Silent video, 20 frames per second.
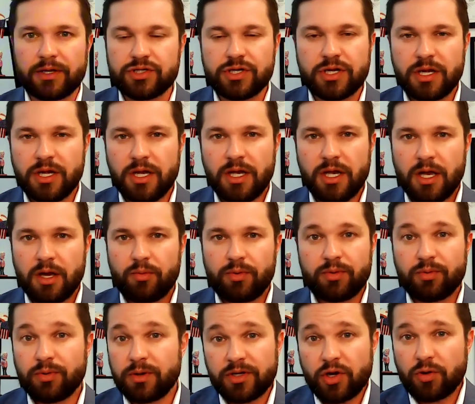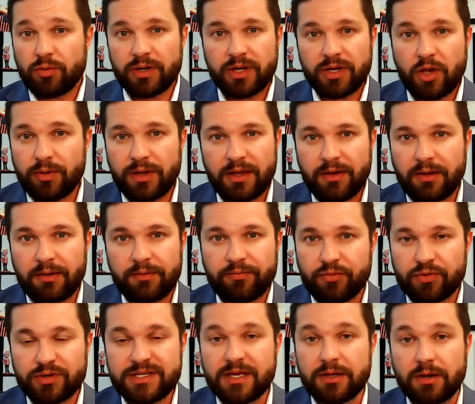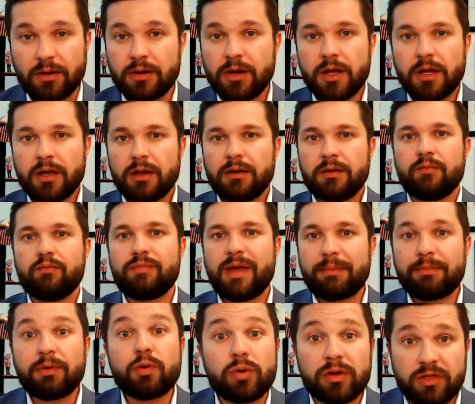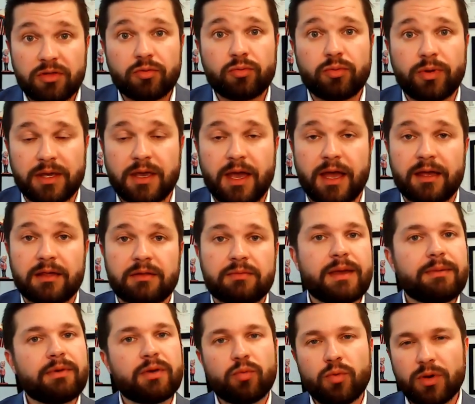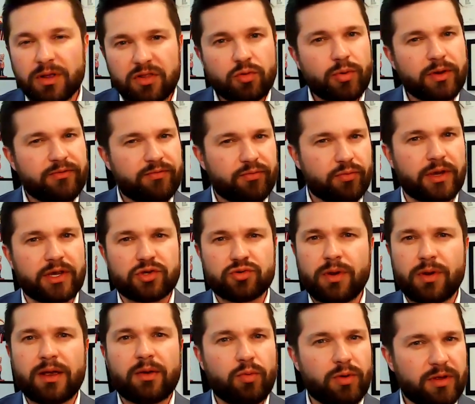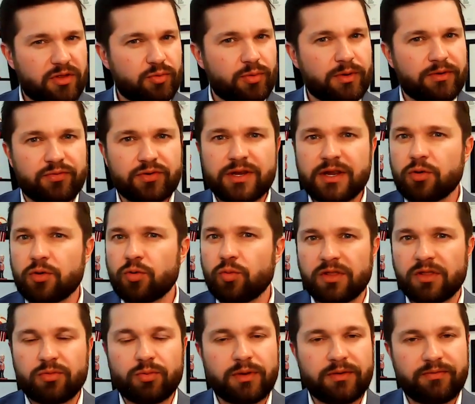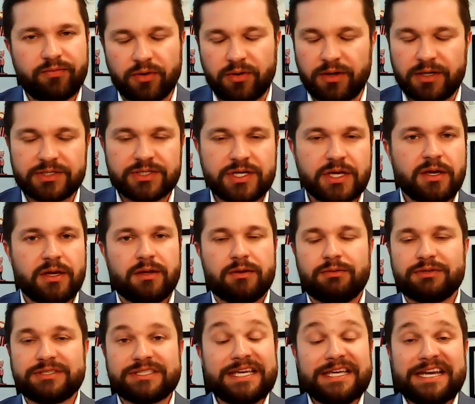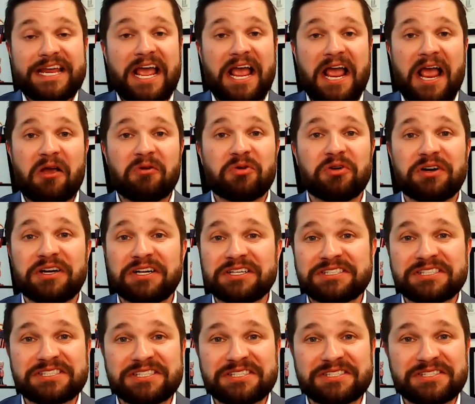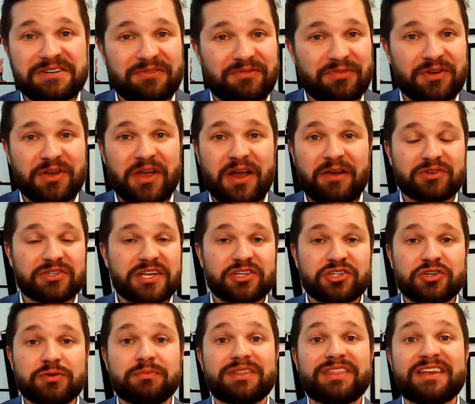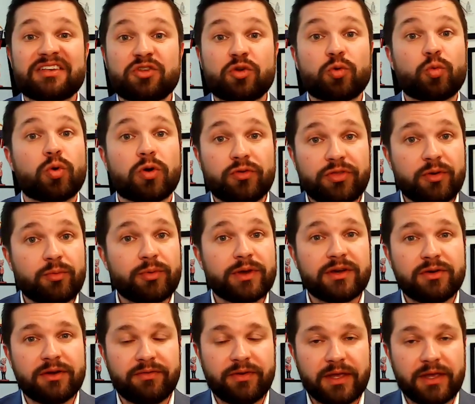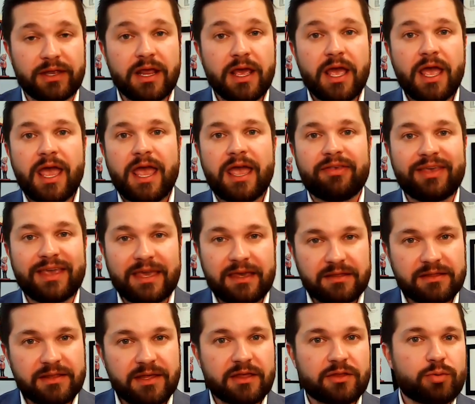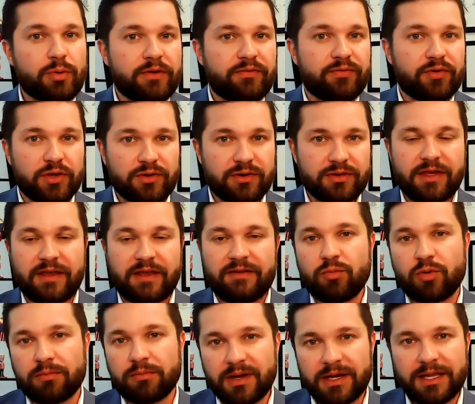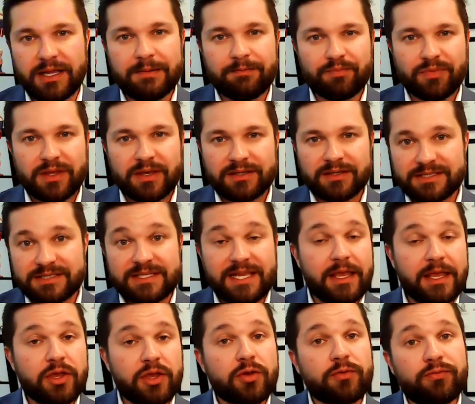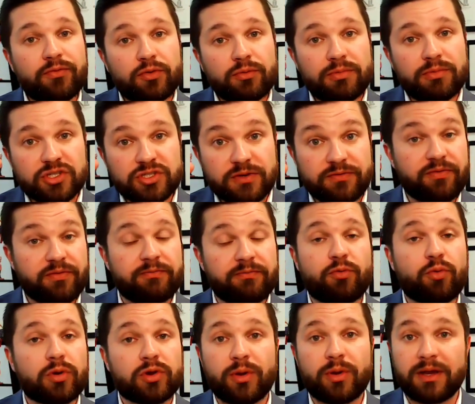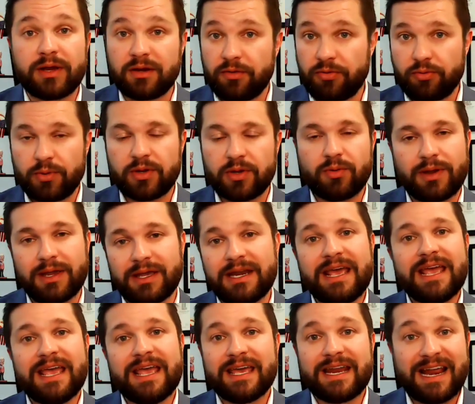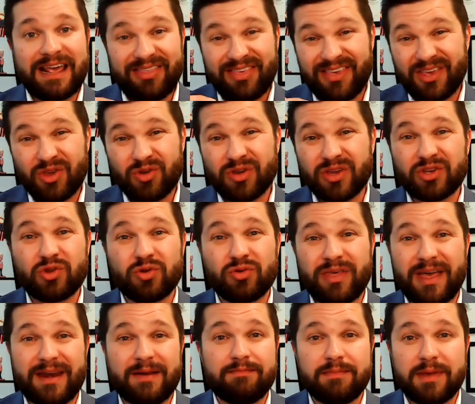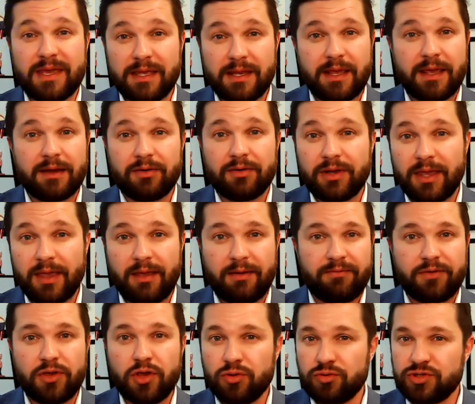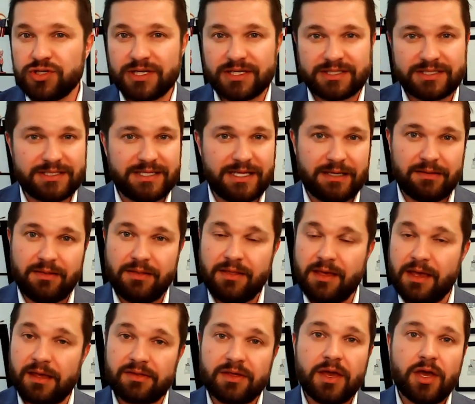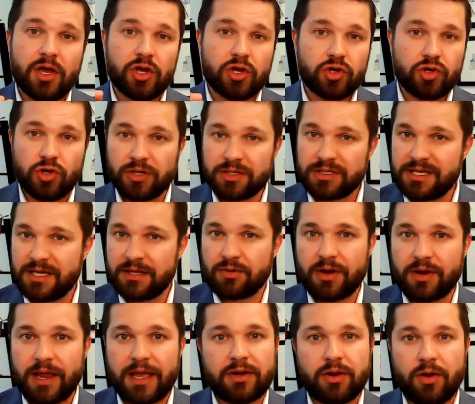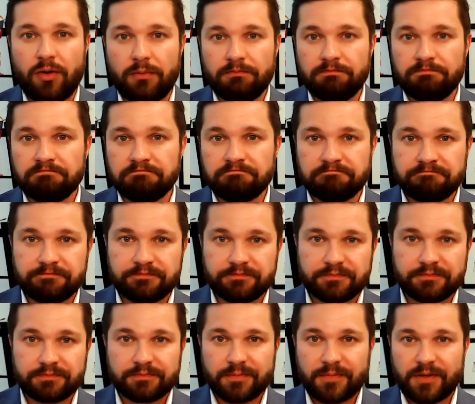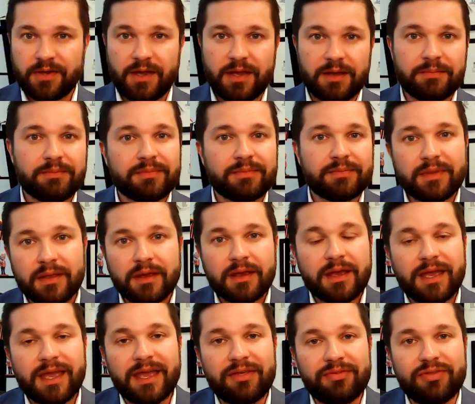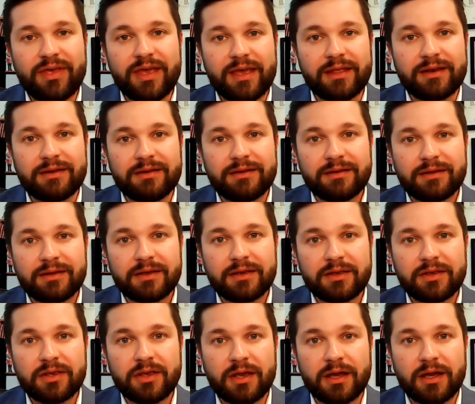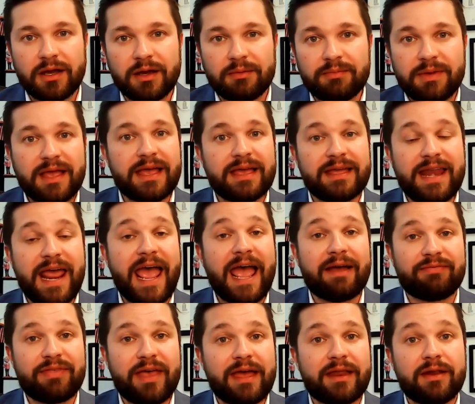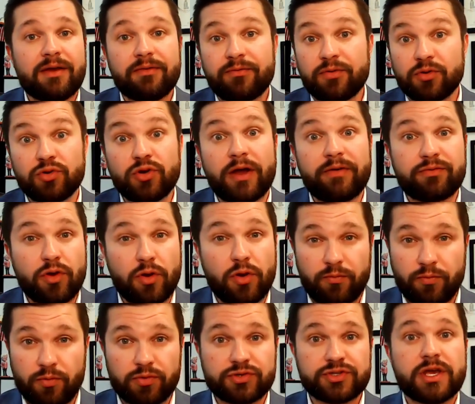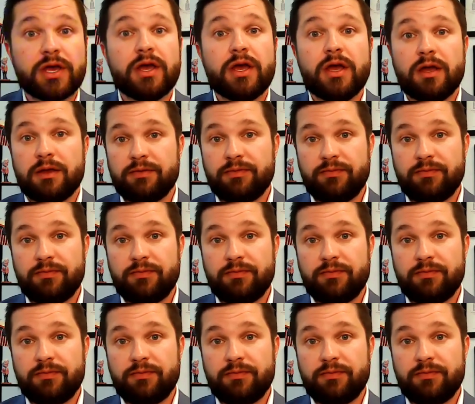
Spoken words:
lunch. We really don't want to go eat out for dinner. Maybe once a week, guys. Maybe once a week for each, right? Once a week for dinner, once a week for lunch. Once again, I realize this isn't a fun conversation, but it's a world that we live in. And the easiest way for you to save more money is take your food budget from 4 grand to 3 grand. And I think you could do that immediately if you just did this. Cook dinner at home, okay? And then, yeah, and have that for leftovers,